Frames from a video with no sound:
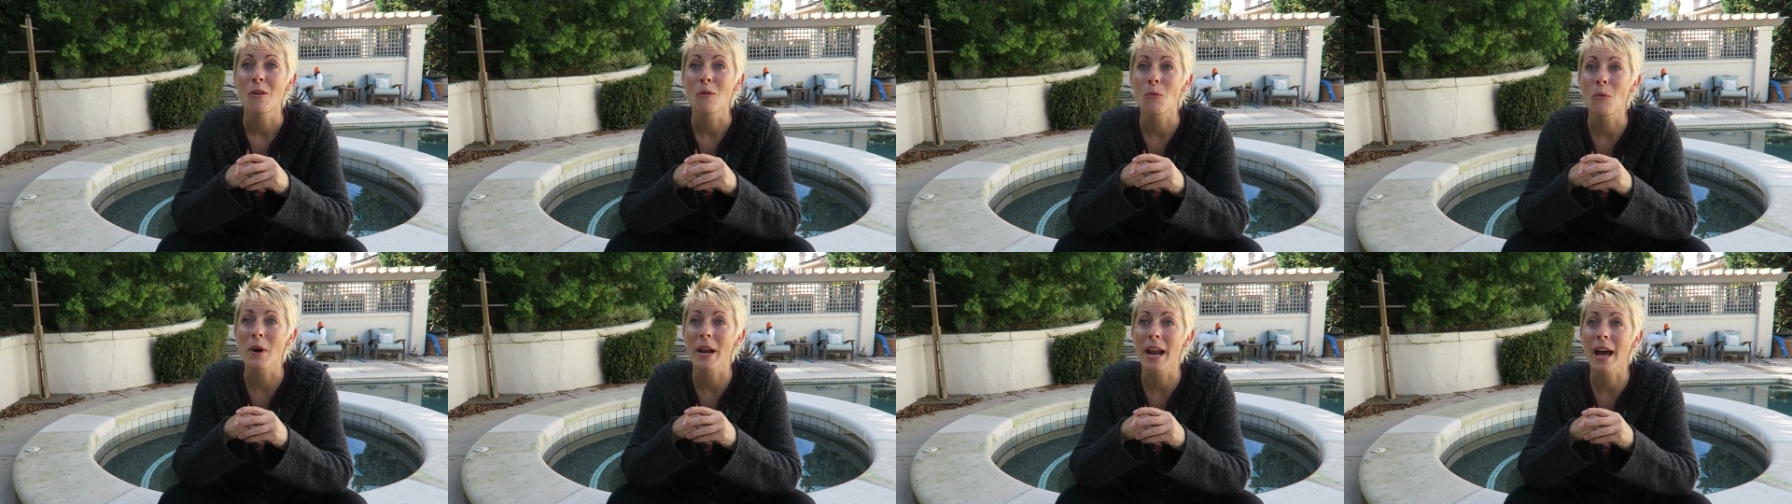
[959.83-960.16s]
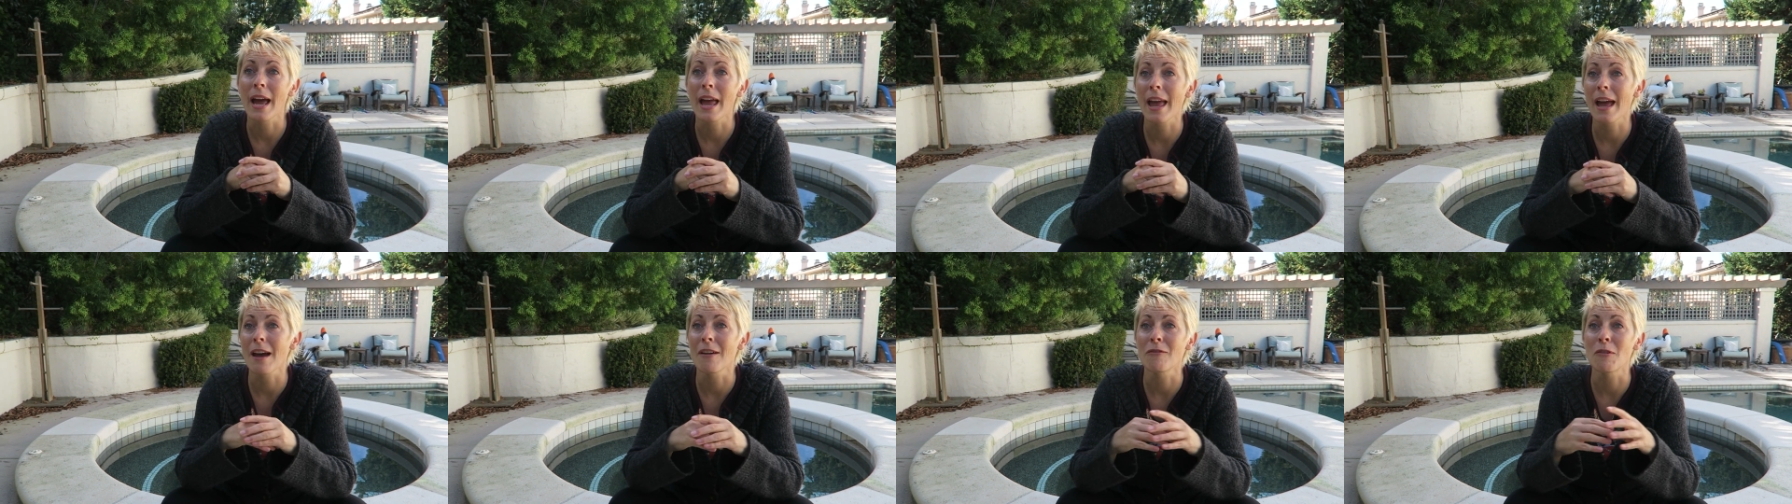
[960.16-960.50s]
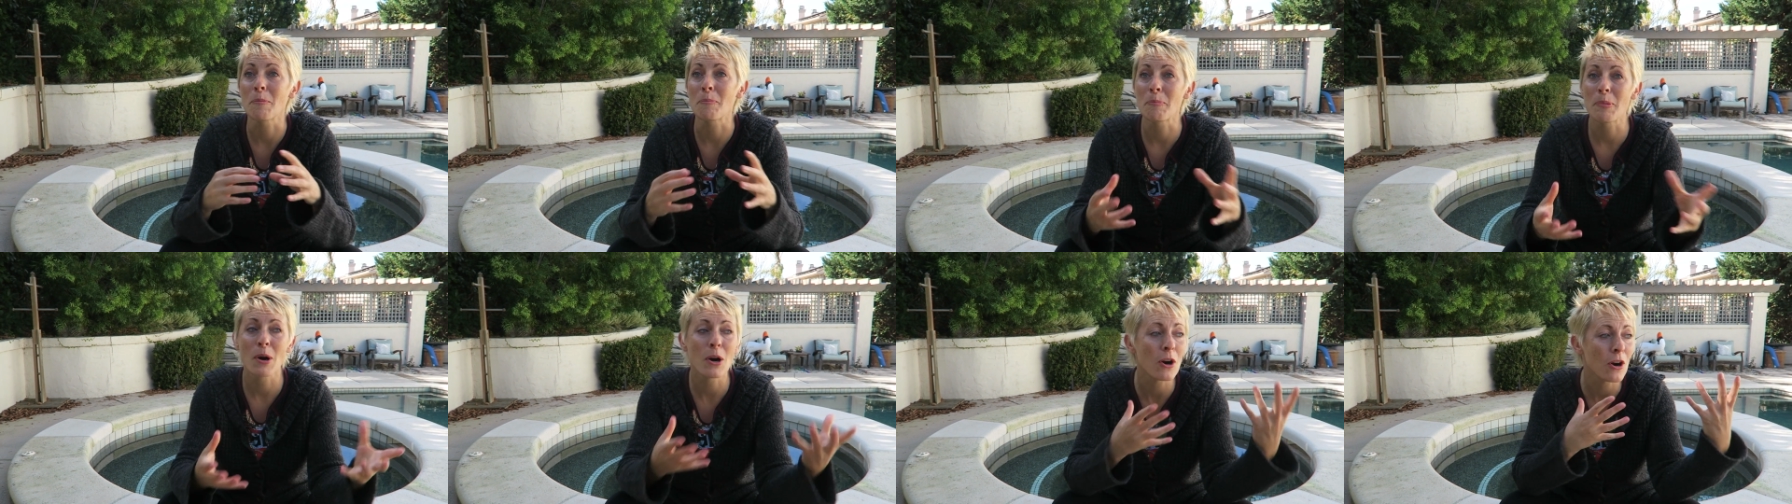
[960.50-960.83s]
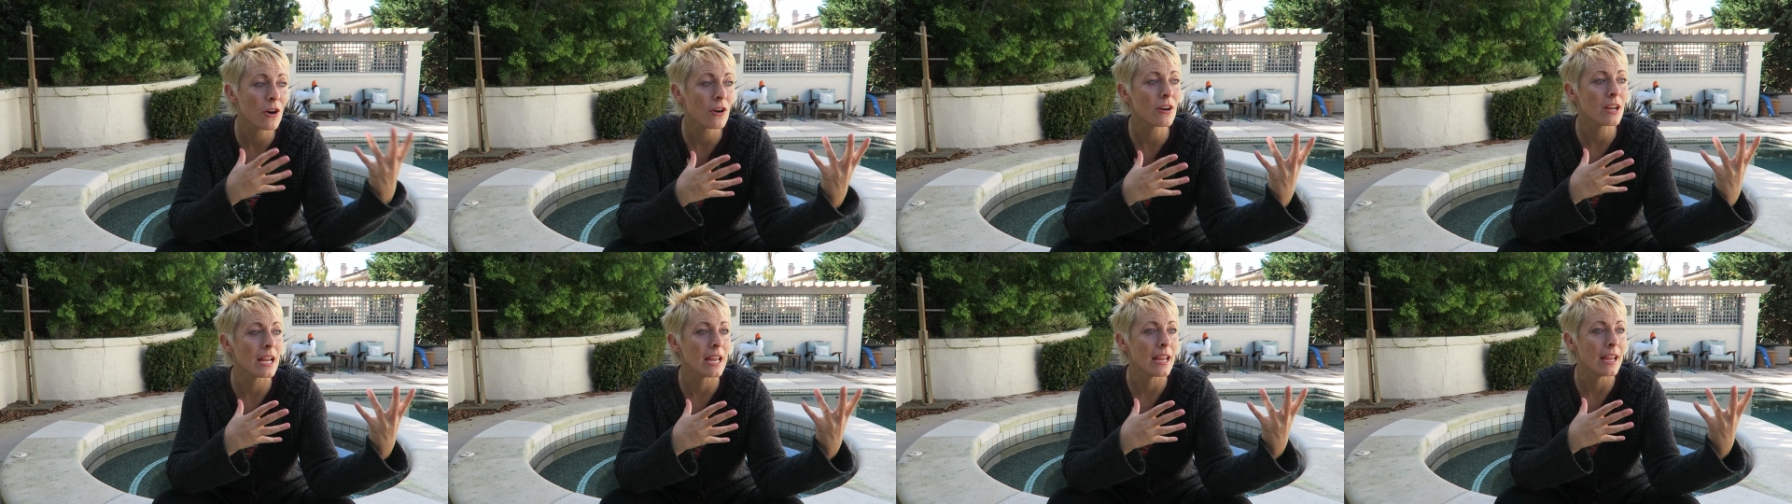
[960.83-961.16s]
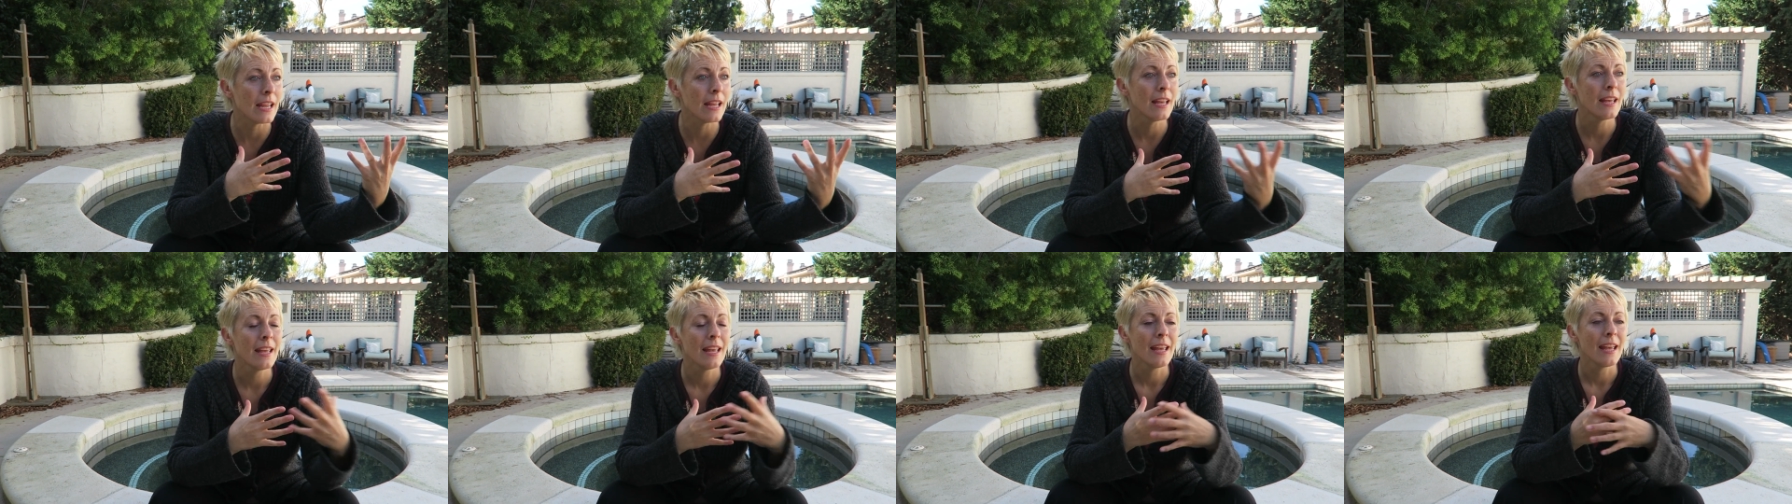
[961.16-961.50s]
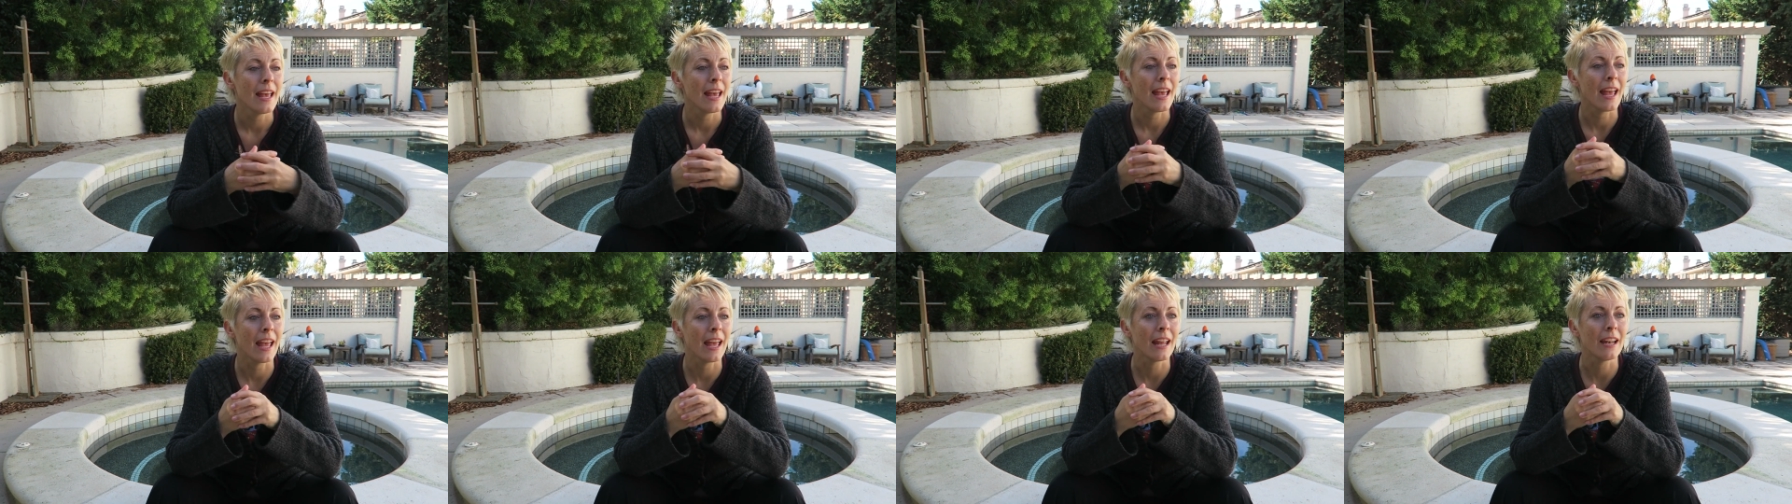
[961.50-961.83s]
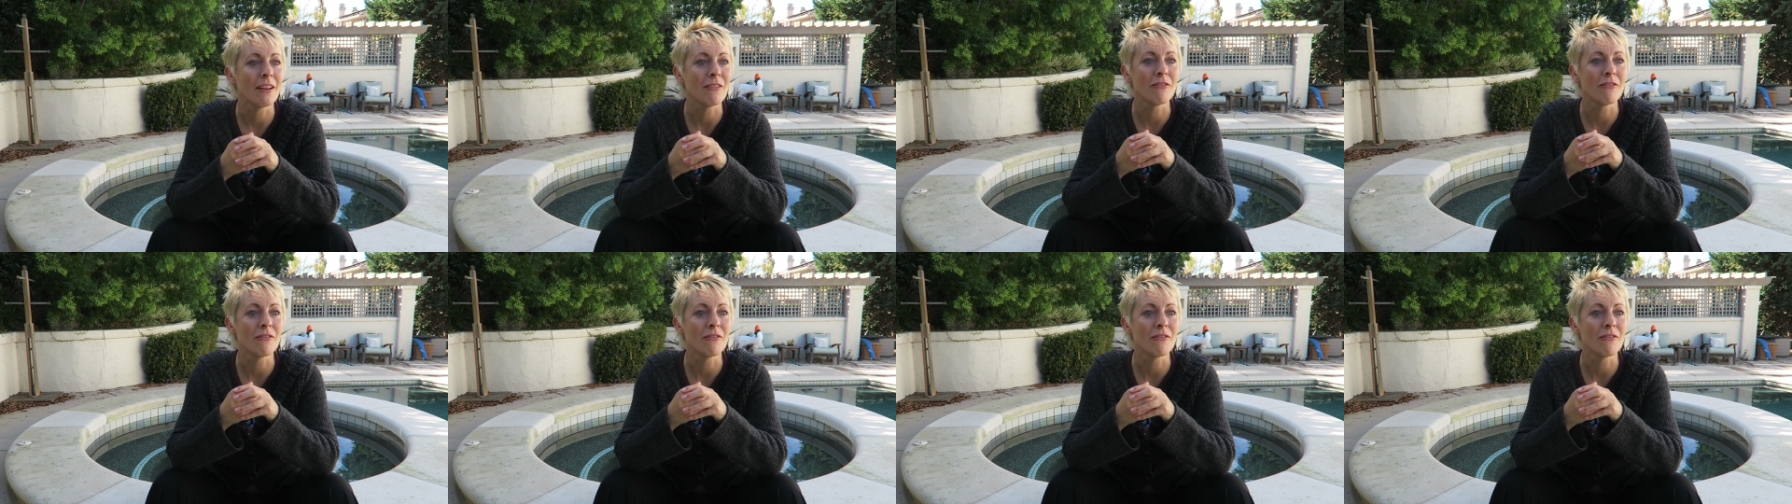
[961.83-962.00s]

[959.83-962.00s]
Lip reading: when I have a party and